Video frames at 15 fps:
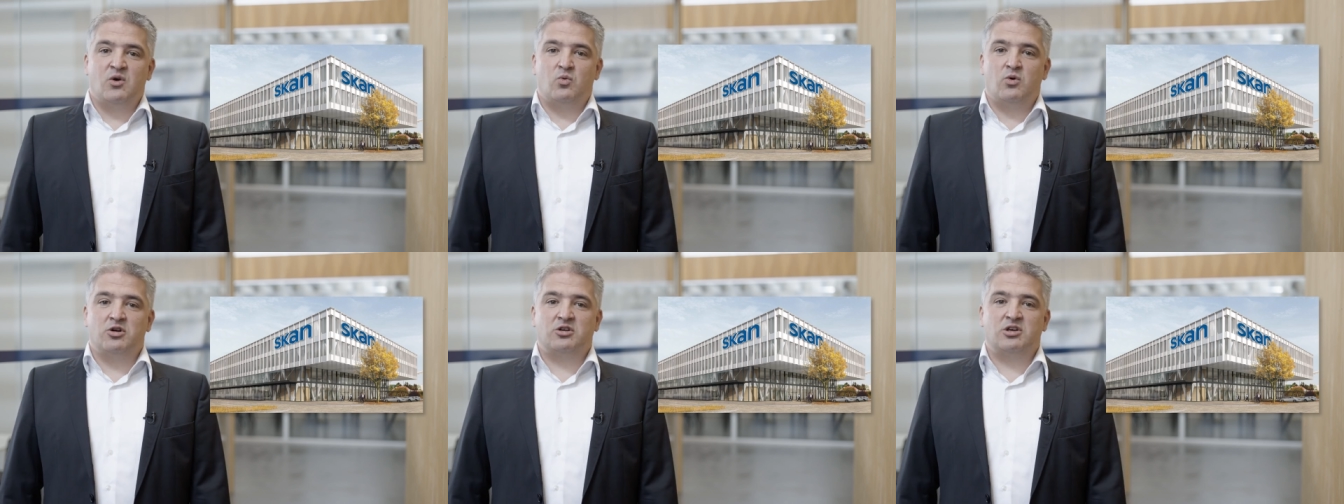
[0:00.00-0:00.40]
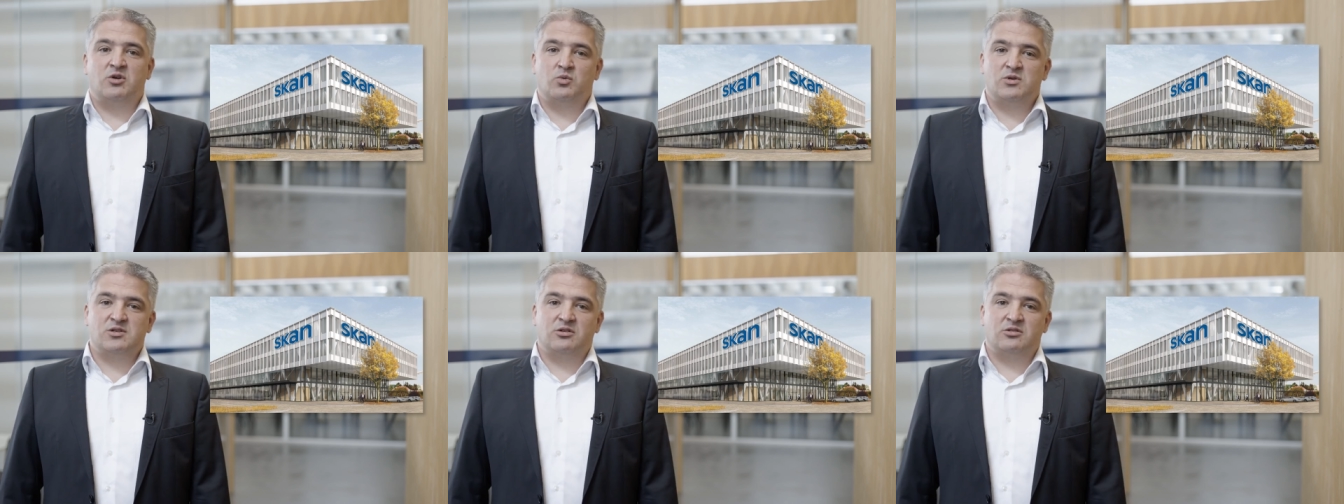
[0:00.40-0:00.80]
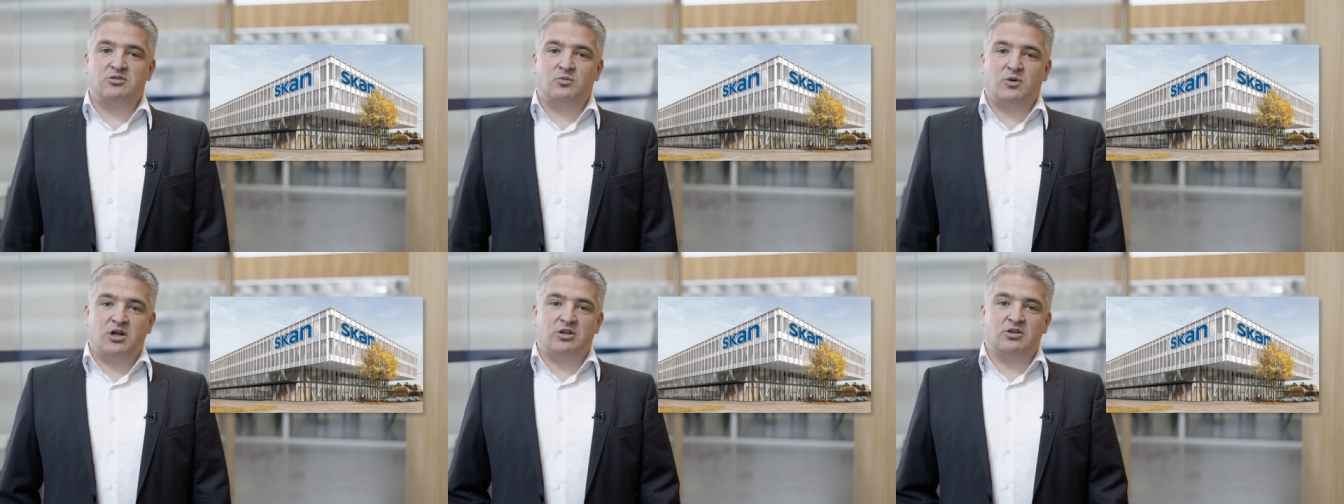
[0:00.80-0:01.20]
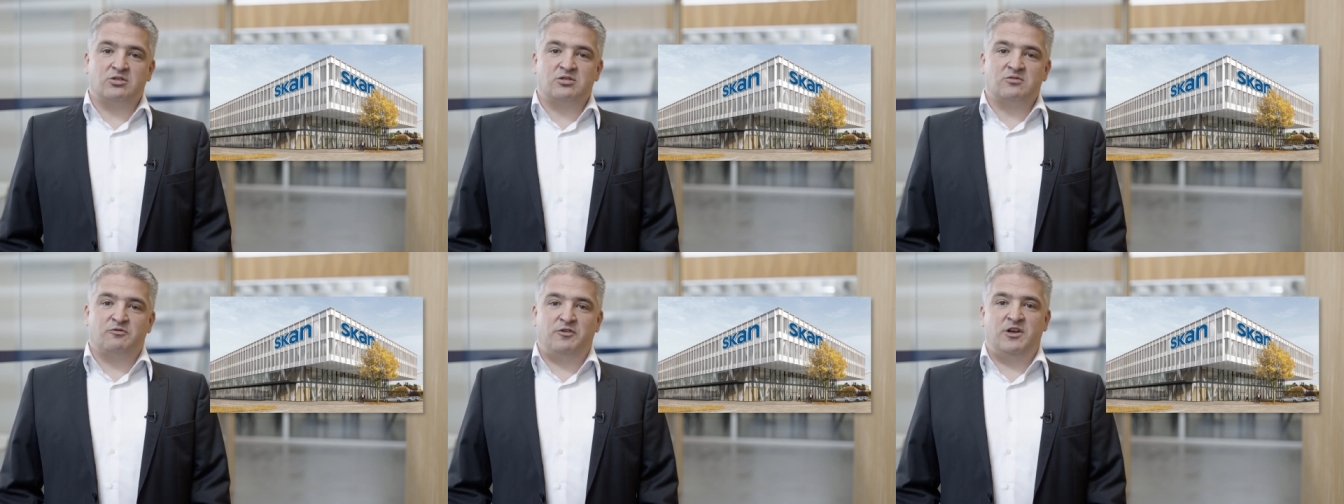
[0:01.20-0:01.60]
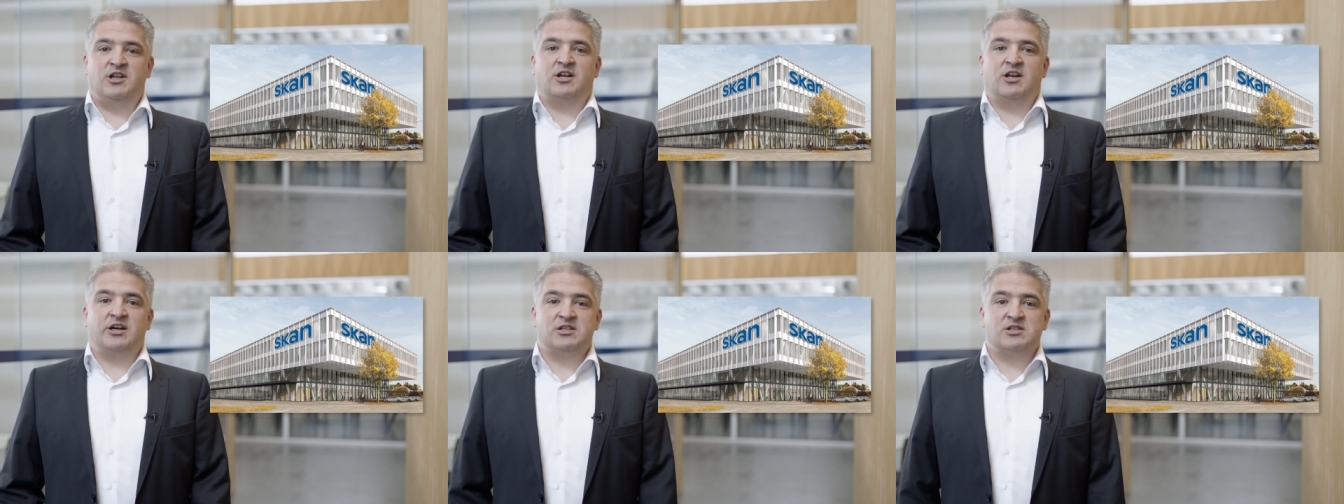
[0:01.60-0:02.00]
working with all the well-known
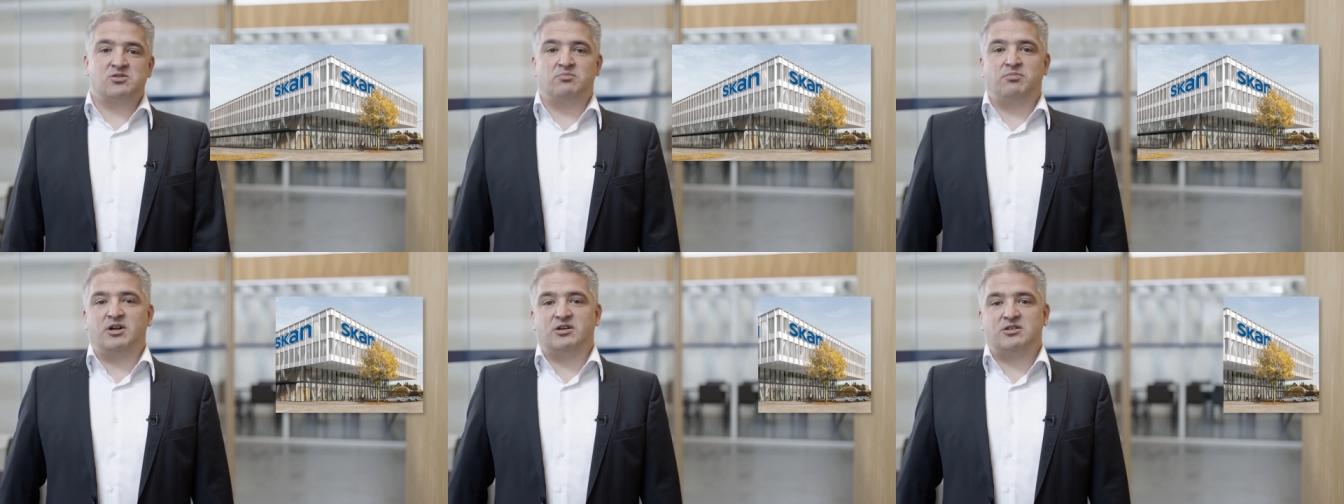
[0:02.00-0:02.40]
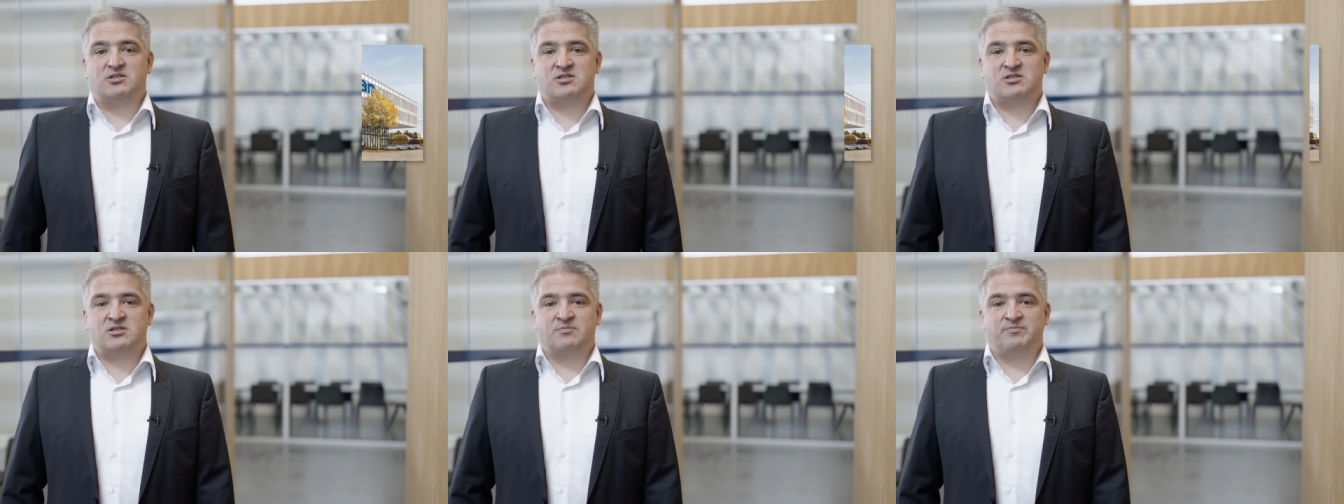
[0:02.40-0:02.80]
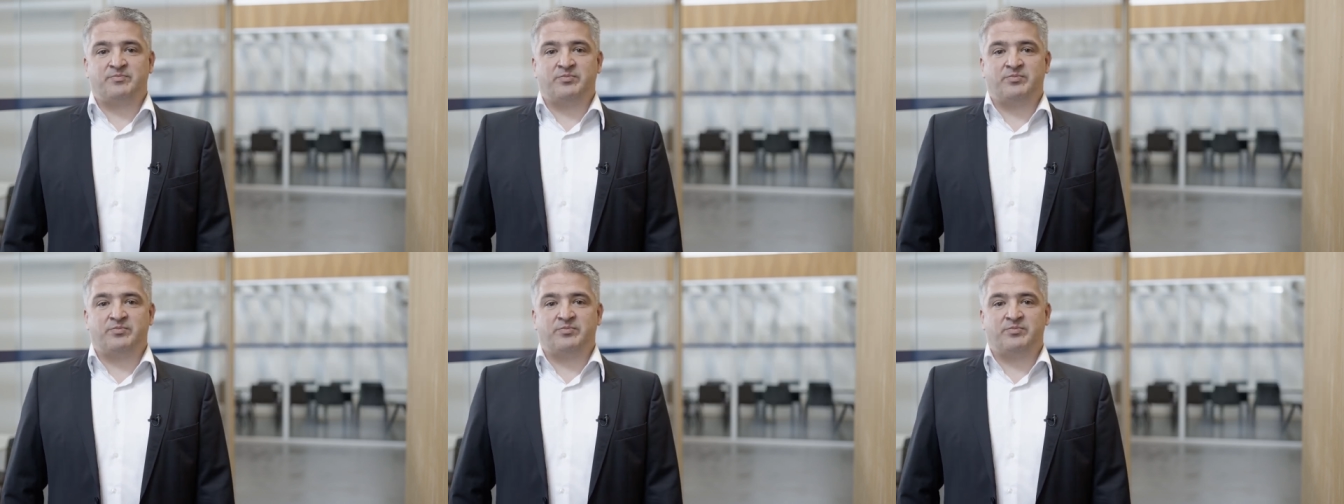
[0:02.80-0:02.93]
filling line suppliers.